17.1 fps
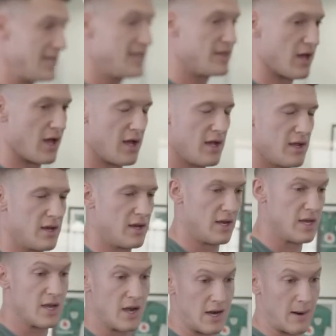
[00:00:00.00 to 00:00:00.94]
either
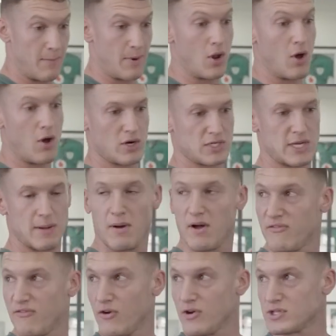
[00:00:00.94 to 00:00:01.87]
know, like a block,
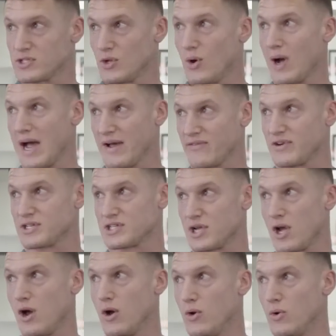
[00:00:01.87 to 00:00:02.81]
so my foot's not having to
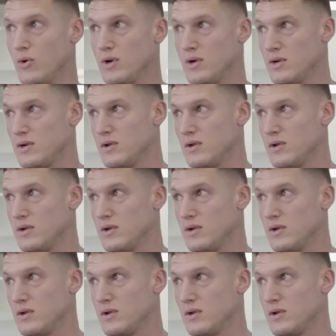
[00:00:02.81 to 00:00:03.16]
go.